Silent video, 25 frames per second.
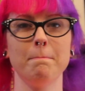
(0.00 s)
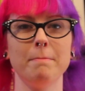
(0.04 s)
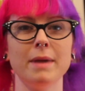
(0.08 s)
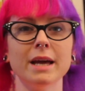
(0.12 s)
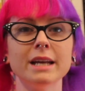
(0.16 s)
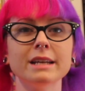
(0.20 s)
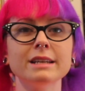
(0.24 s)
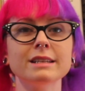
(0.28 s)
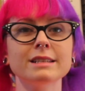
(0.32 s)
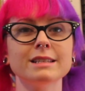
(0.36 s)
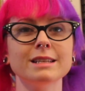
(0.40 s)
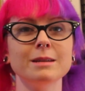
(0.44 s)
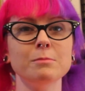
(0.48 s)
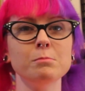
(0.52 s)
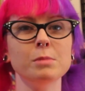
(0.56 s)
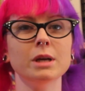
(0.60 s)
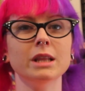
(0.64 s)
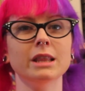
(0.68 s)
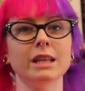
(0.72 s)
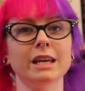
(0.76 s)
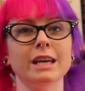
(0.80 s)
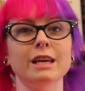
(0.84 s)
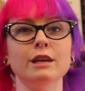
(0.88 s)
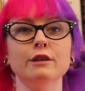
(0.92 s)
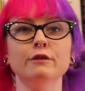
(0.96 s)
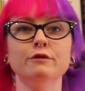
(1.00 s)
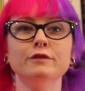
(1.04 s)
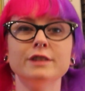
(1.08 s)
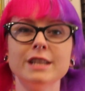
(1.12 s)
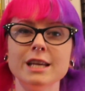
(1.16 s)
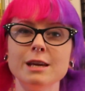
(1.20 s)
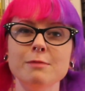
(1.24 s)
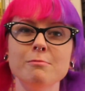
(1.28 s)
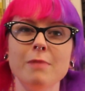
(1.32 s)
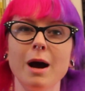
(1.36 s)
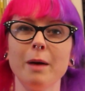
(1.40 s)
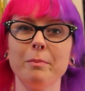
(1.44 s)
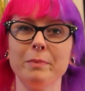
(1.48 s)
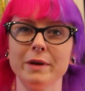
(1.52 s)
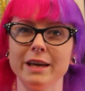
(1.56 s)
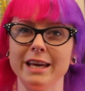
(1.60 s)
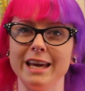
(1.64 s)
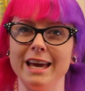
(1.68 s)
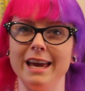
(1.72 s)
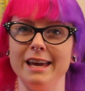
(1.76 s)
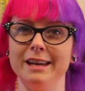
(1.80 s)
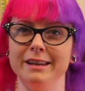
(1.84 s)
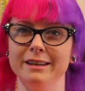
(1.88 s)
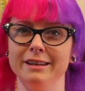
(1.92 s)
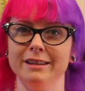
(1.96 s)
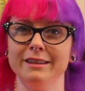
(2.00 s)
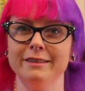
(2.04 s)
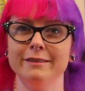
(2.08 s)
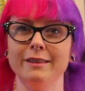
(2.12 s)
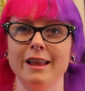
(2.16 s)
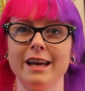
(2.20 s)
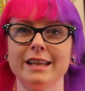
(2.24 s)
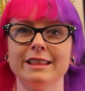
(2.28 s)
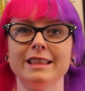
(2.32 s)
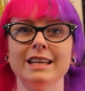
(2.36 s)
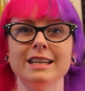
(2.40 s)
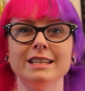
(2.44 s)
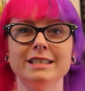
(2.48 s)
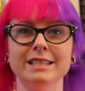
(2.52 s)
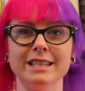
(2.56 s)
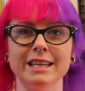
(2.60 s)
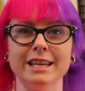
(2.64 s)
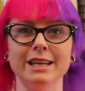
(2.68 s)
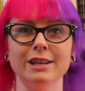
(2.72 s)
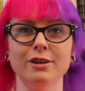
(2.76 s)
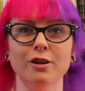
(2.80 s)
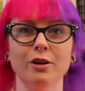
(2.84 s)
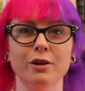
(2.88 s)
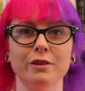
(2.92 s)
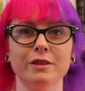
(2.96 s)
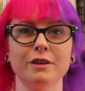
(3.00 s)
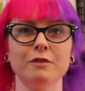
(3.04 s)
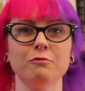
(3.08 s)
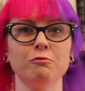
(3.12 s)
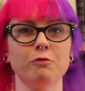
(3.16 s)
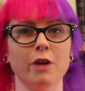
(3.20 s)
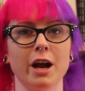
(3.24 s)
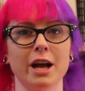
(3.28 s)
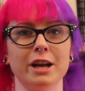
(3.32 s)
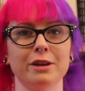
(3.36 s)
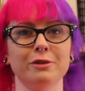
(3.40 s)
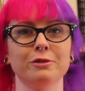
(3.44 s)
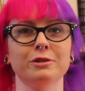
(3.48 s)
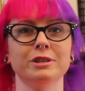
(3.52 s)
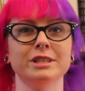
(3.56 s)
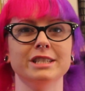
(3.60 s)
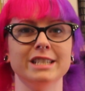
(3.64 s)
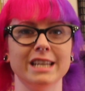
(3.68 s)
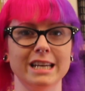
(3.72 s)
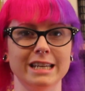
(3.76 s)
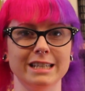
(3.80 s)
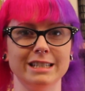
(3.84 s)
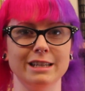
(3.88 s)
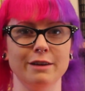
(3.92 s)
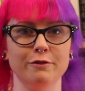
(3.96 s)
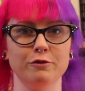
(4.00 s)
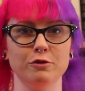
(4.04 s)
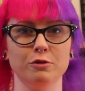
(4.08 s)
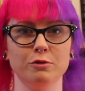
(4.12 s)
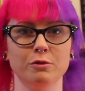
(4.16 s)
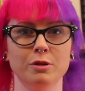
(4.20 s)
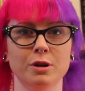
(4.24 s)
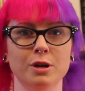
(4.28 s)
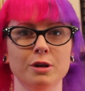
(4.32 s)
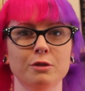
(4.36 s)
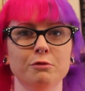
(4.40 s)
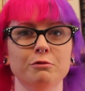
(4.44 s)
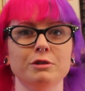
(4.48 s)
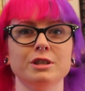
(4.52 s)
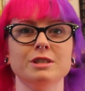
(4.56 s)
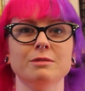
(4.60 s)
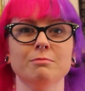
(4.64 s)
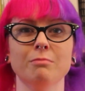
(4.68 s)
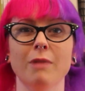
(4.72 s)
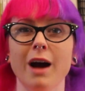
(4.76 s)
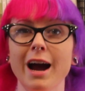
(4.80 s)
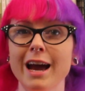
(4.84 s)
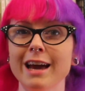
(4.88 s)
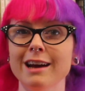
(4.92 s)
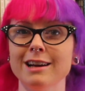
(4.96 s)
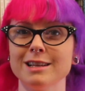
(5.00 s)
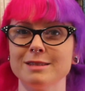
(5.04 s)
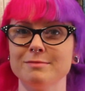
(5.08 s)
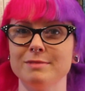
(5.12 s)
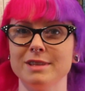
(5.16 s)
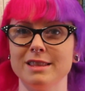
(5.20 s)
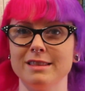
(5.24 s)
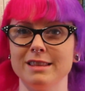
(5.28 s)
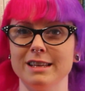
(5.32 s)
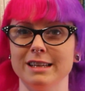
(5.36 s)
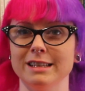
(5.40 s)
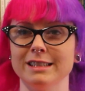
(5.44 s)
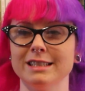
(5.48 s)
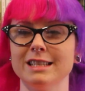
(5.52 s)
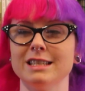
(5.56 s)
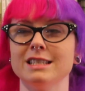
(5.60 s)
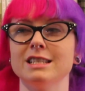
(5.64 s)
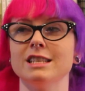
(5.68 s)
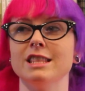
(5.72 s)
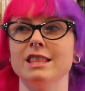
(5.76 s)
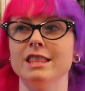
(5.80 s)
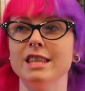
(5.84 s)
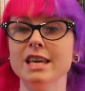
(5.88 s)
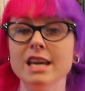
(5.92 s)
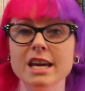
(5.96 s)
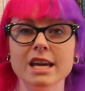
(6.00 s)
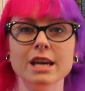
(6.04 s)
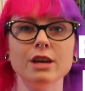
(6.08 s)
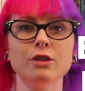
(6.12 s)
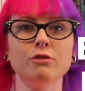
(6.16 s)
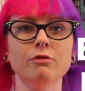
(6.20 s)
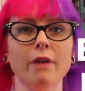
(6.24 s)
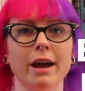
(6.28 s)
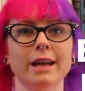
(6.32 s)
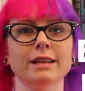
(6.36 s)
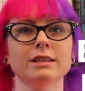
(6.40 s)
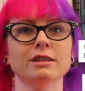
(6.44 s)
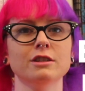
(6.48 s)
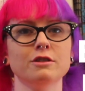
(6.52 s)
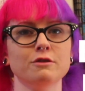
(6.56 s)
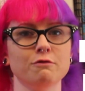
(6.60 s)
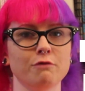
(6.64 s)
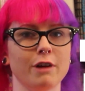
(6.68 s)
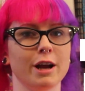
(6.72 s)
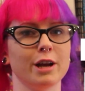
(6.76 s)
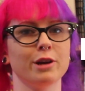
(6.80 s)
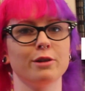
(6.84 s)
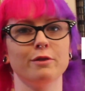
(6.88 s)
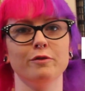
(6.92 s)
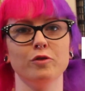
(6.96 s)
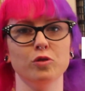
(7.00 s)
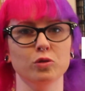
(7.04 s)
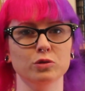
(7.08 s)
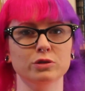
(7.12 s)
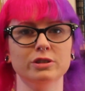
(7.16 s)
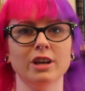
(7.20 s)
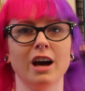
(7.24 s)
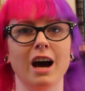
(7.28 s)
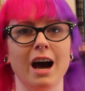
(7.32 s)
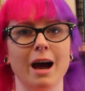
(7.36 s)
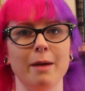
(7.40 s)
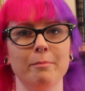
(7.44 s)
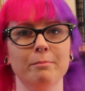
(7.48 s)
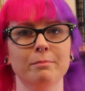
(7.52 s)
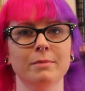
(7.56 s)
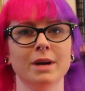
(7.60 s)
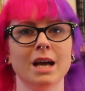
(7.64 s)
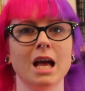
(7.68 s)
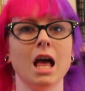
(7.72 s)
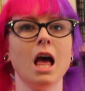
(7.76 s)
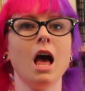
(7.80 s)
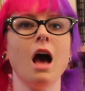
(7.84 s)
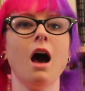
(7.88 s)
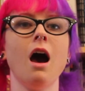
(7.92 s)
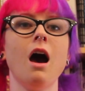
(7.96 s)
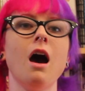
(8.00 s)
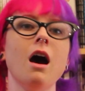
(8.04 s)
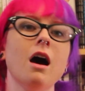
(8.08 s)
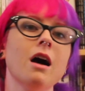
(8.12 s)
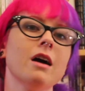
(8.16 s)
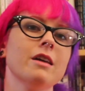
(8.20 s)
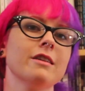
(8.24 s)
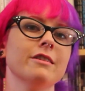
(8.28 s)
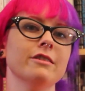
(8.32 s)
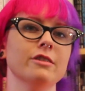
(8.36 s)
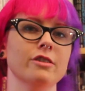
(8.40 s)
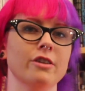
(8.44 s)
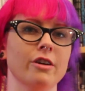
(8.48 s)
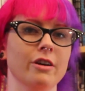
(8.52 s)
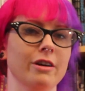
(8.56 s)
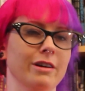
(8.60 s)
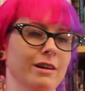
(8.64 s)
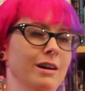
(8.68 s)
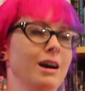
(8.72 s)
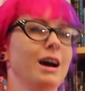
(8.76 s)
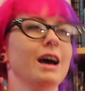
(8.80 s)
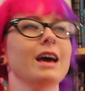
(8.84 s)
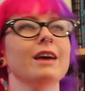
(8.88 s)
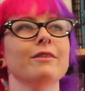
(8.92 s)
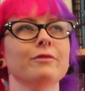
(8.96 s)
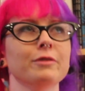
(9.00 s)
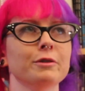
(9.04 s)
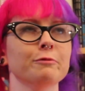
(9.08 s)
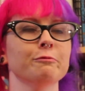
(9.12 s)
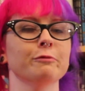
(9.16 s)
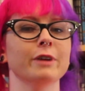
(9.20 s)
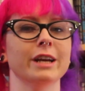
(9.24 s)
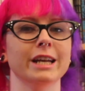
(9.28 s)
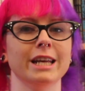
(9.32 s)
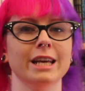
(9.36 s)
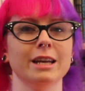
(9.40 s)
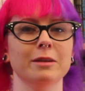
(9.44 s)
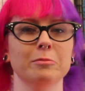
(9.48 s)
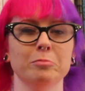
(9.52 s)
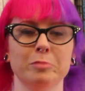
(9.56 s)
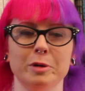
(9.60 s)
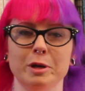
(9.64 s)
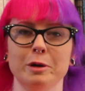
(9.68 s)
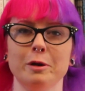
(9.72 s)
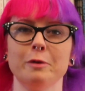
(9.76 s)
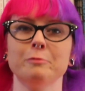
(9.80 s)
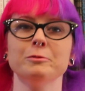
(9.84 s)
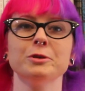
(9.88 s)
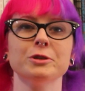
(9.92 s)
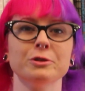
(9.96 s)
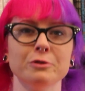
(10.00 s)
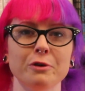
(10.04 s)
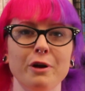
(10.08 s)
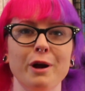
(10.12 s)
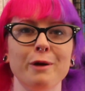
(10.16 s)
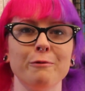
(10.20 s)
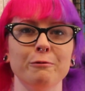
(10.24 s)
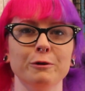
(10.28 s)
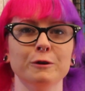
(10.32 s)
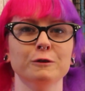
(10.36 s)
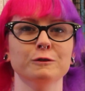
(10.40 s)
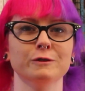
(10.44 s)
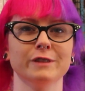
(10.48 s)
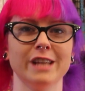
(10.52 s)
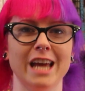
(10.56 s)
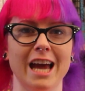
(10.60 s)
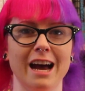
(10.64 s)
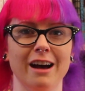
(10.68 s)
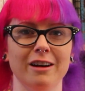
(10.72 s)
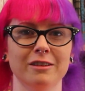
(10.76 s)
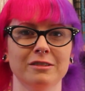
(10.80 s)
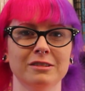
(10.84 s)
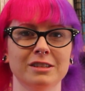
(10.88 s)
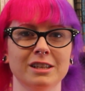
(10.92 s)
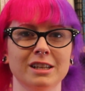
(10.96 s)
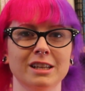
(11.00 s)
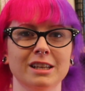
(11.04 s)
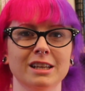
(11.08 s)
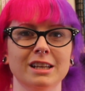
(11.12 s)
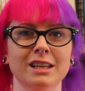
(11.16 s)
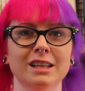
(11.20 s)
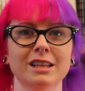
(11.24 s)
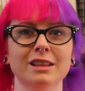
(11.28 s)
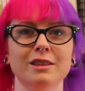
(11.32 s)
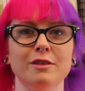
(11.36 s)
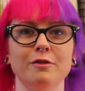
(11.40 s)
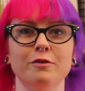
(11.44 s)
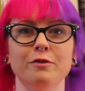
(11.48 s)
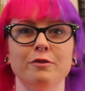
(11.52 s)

Bendis and Malieve team up again like they did on their run on Daredevil, which my husband thinks is the greatest run of all time. I don't know, I haven't read it, but I'm sure I will now. The